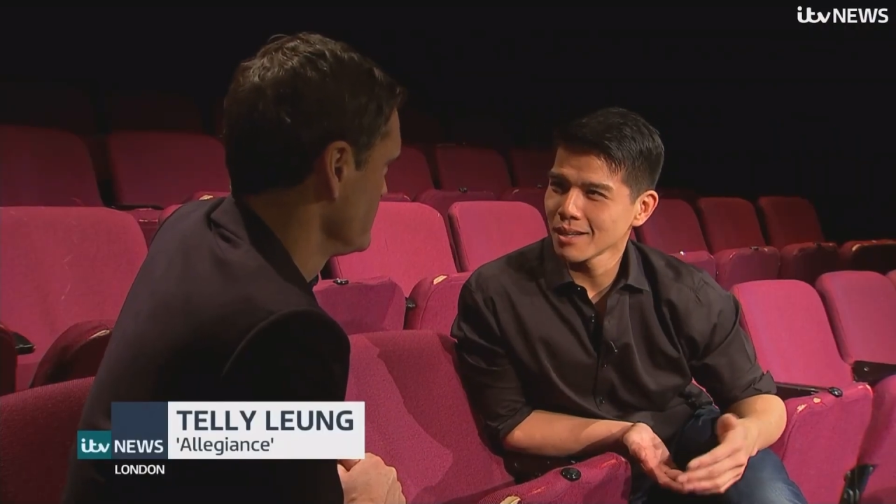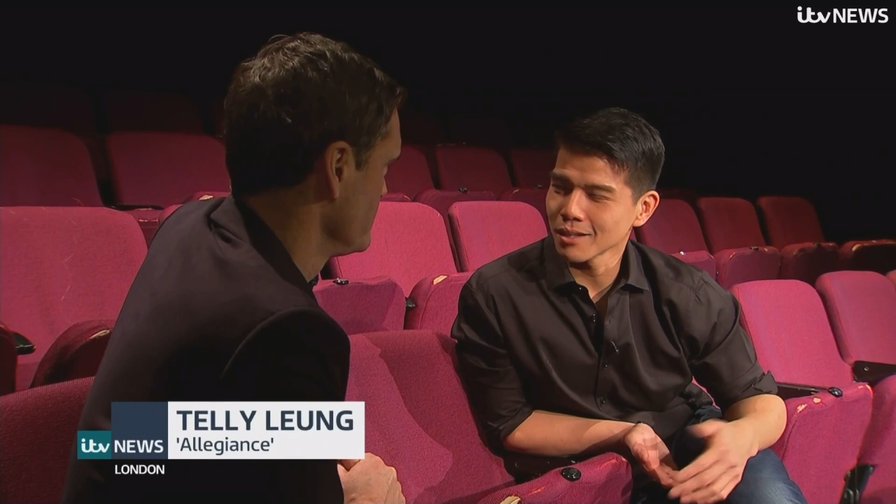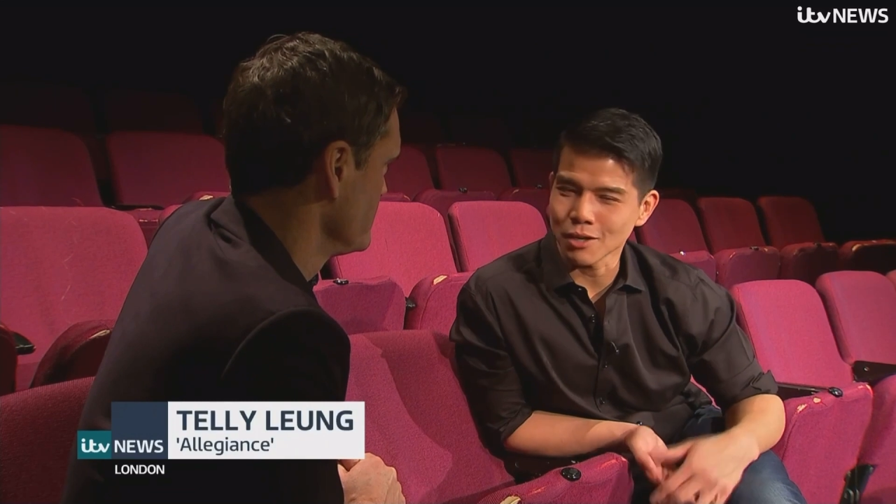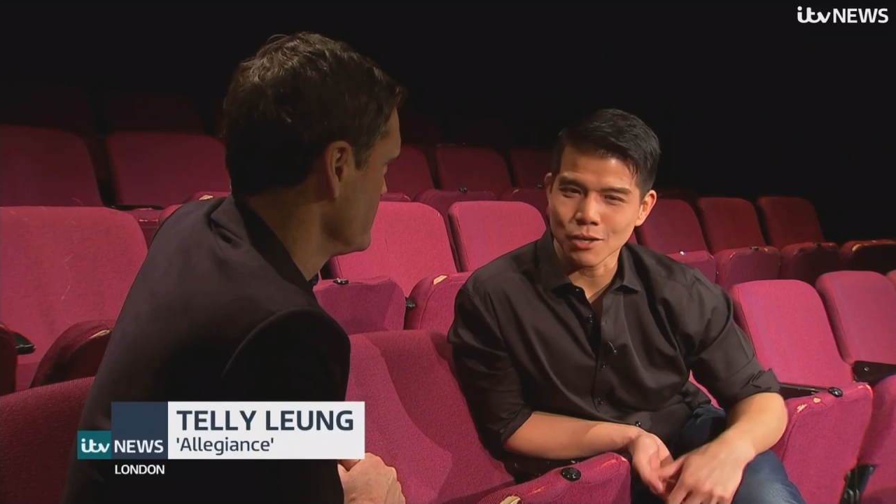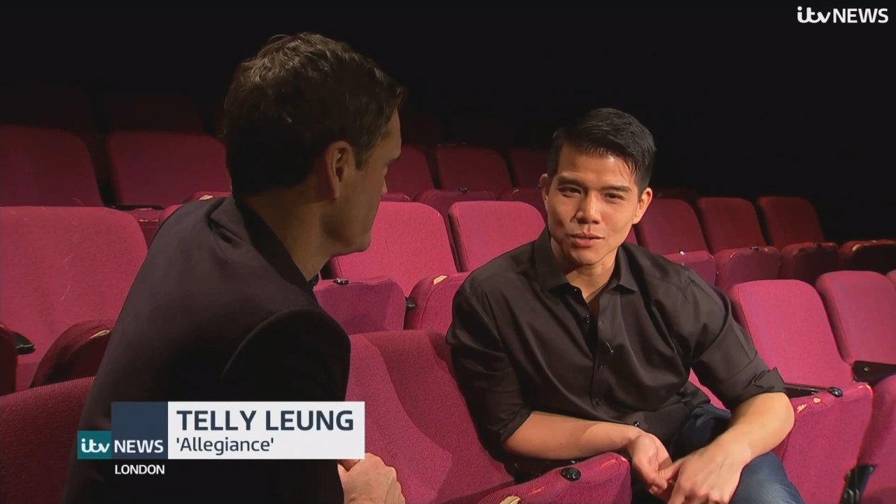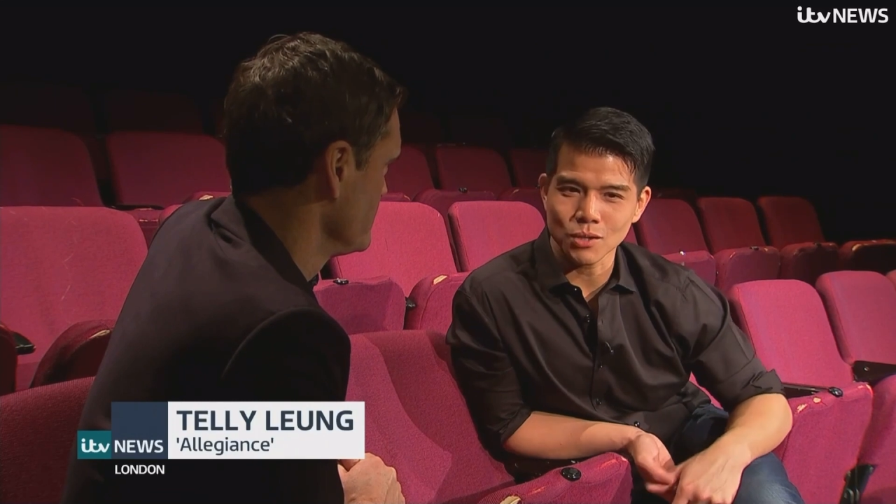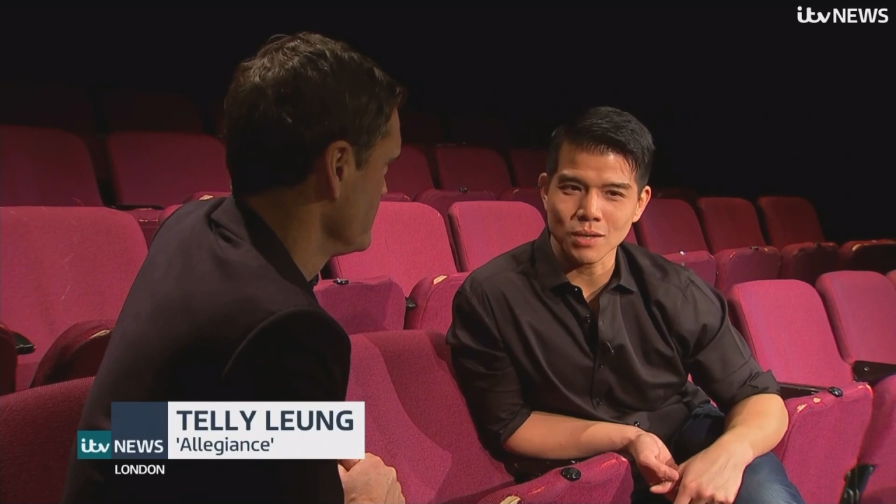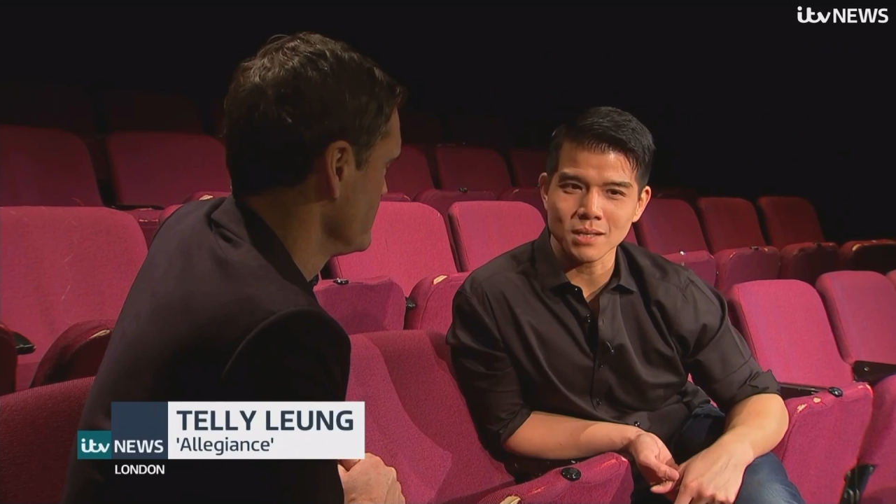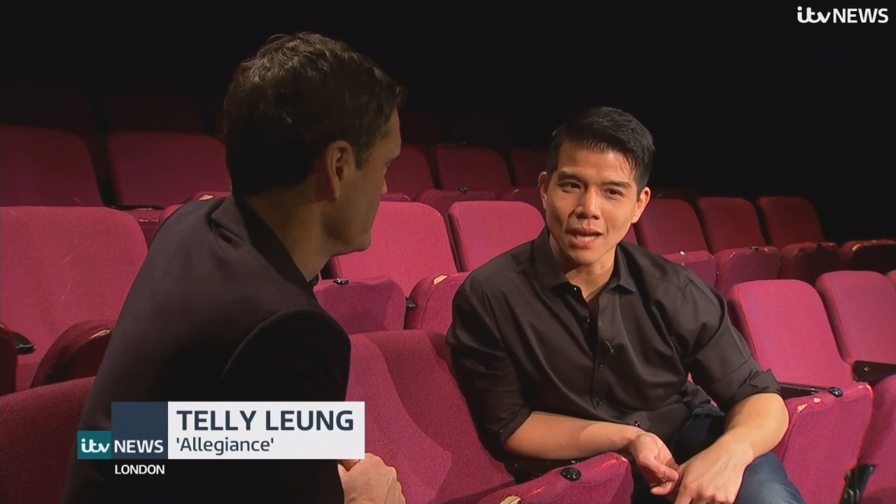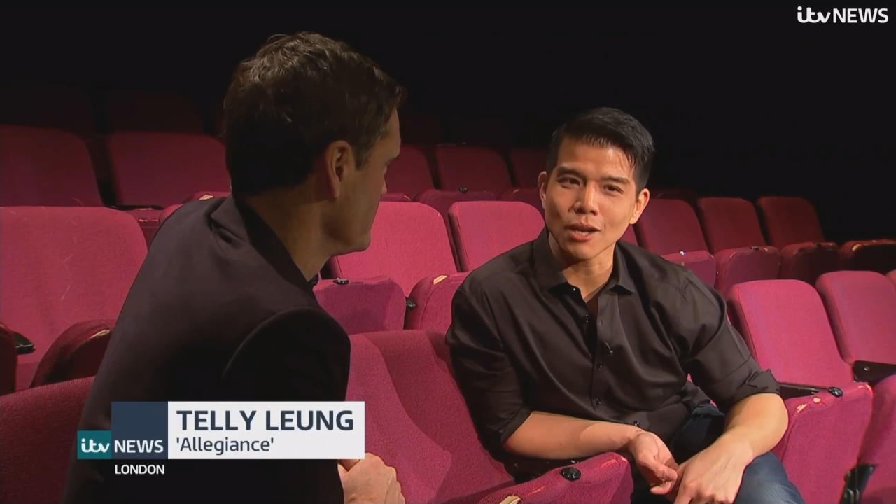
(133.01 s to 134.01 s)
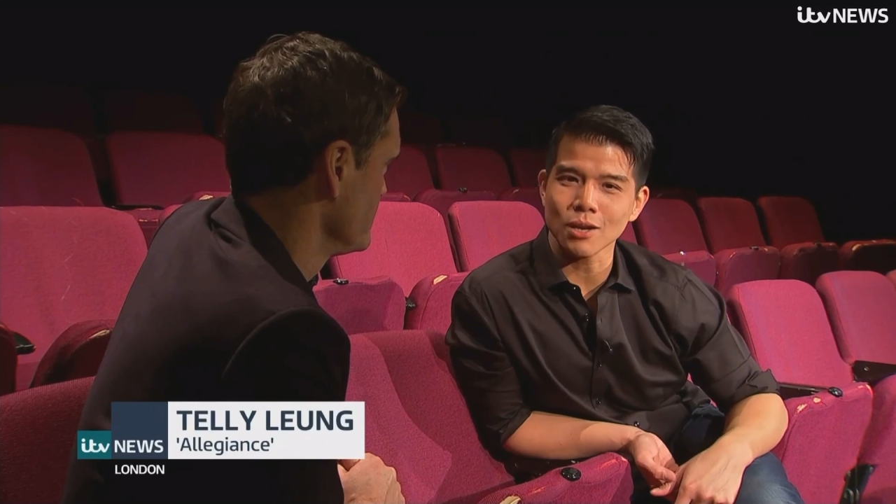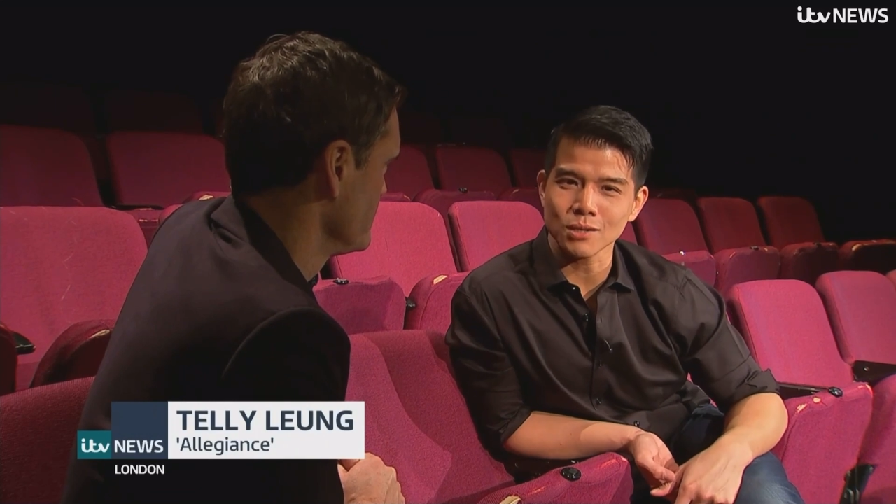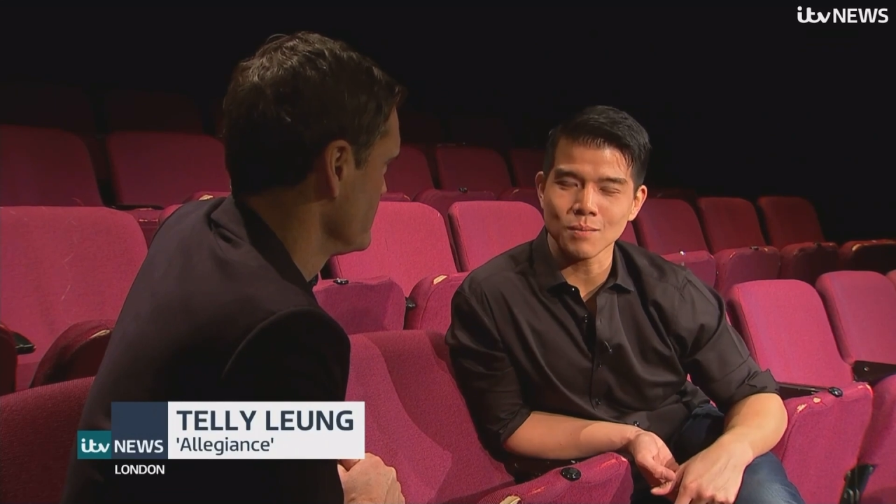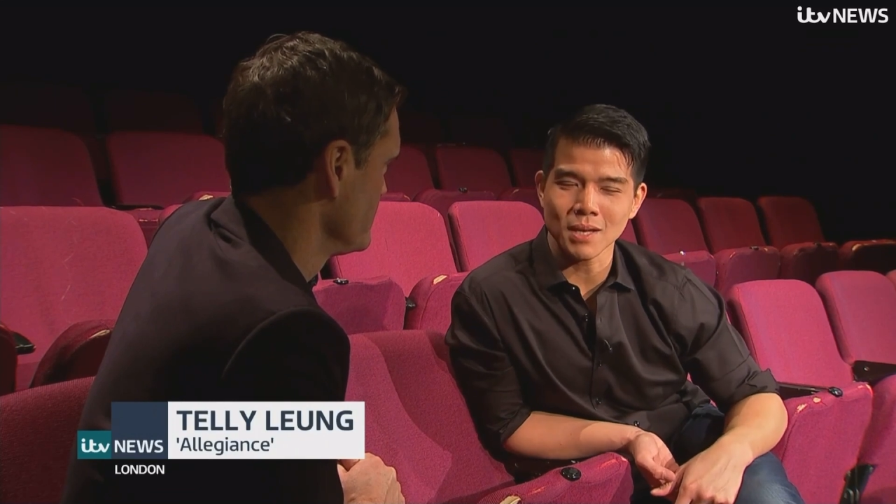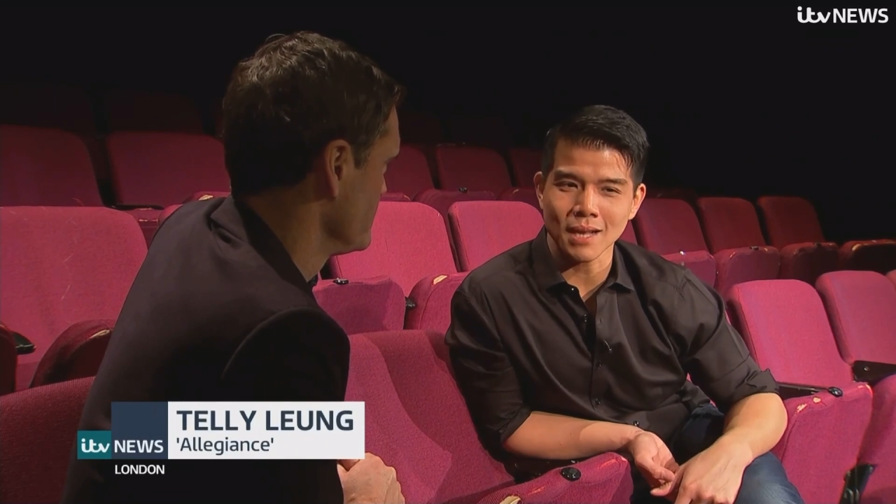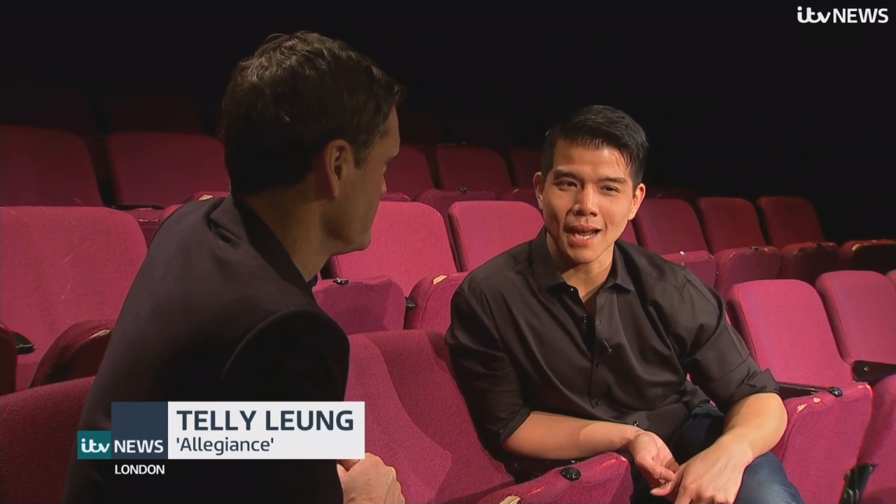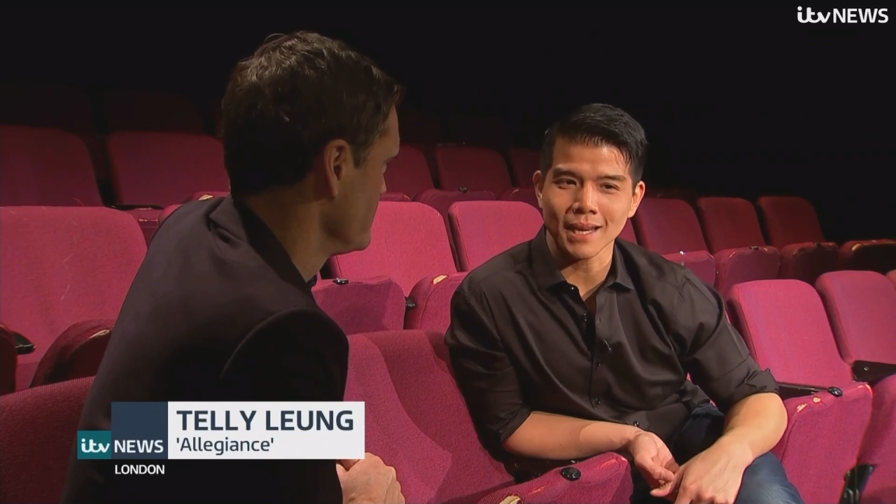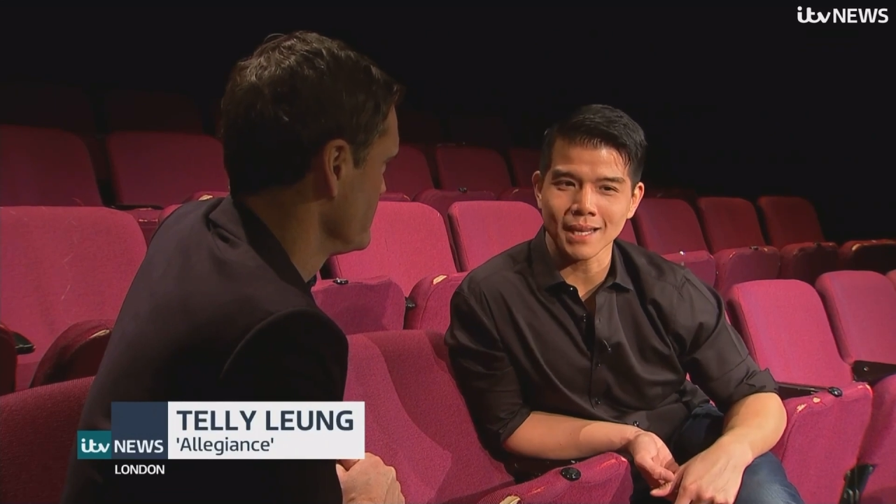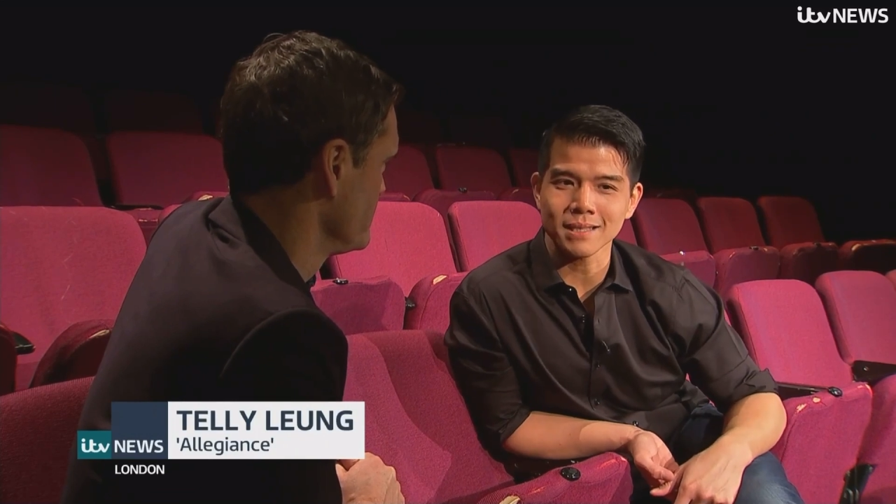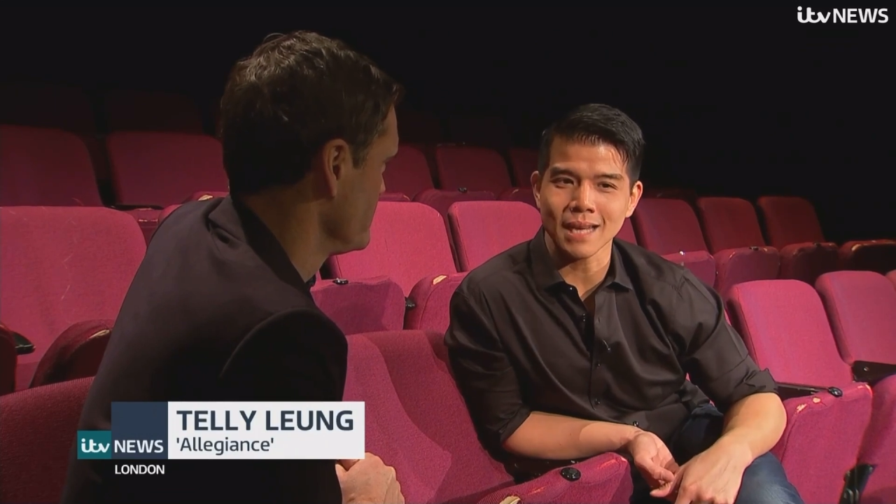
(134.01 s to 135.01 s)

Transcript: You know, so it is not lost on me that I get